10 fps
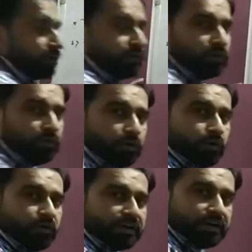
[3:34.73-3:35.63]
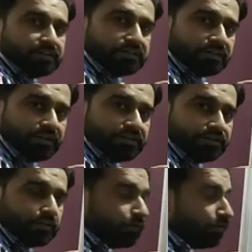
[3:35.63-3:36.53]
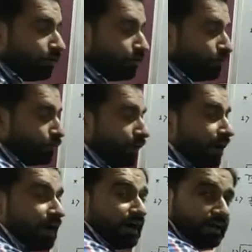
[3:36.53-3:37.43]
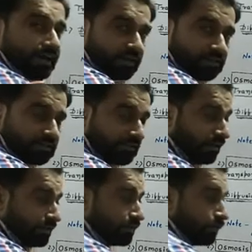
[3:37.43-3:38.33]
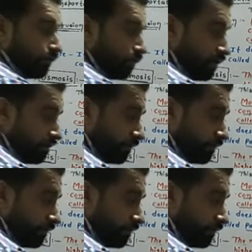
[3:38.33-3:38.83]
lower concentration or to higher concentration of